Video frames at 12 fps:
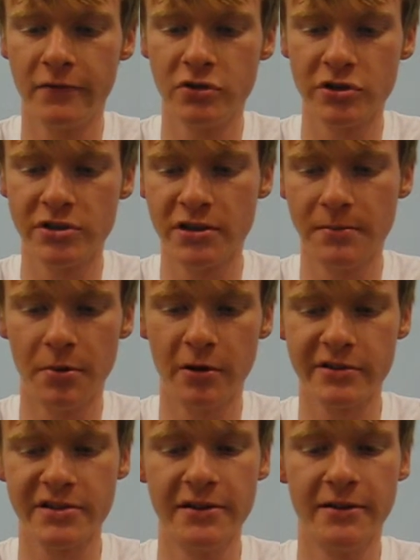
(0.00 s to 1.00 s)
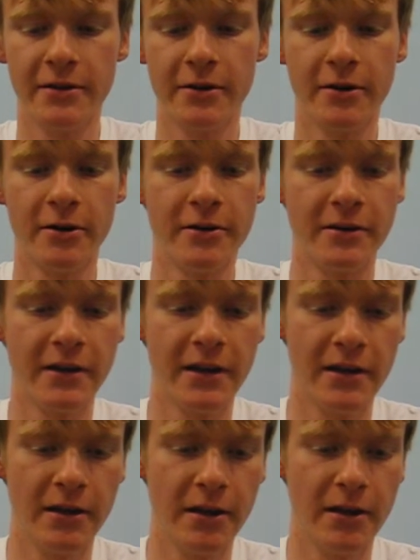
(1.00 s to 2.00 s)
just epoxied it on
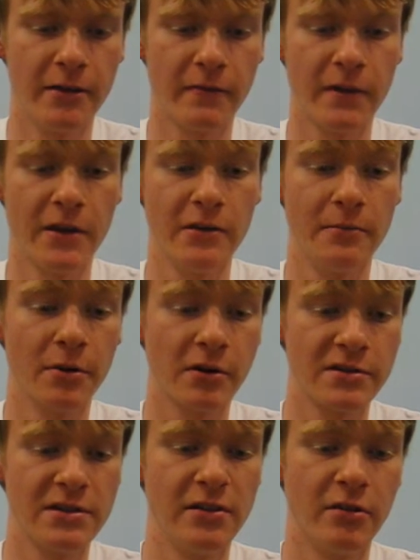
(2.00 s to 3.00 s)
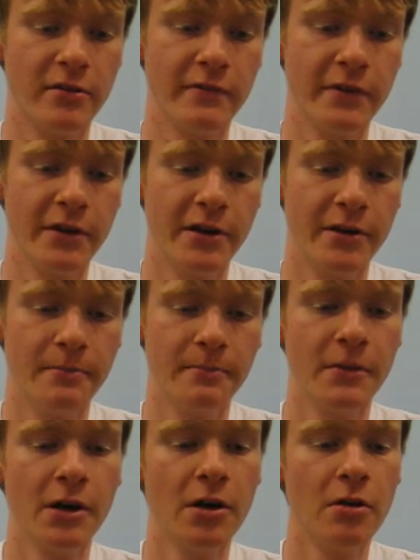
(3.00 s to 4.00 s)
and then epoxied on the
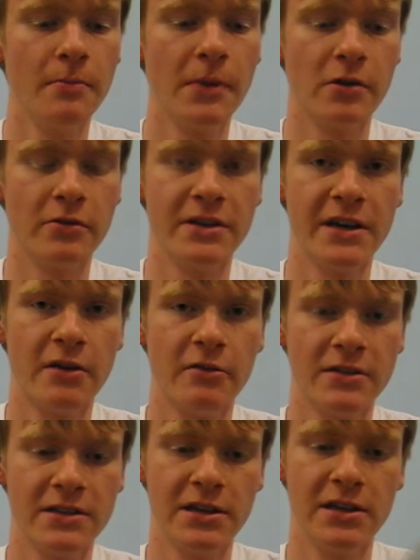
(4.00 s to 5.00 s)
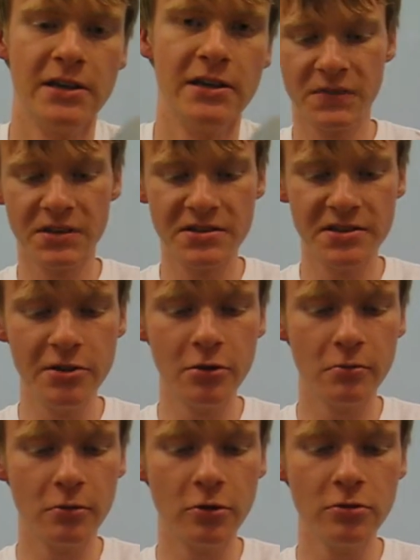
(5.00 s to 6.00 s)
metal dowel onto here. Steel
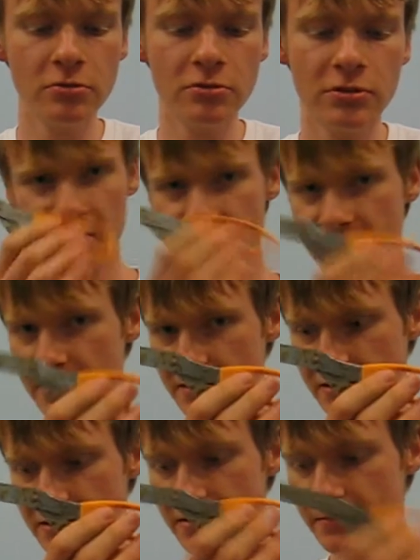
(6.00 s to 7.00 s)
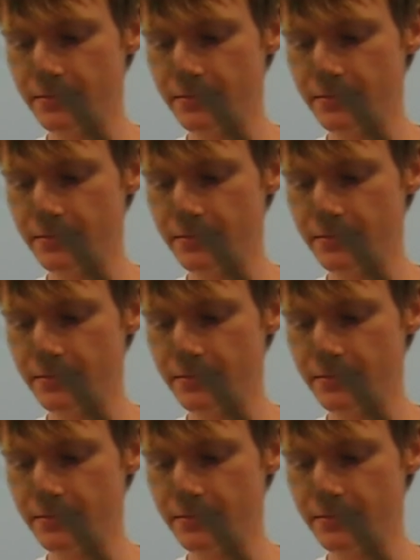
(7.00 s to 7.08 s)
wool, scissors,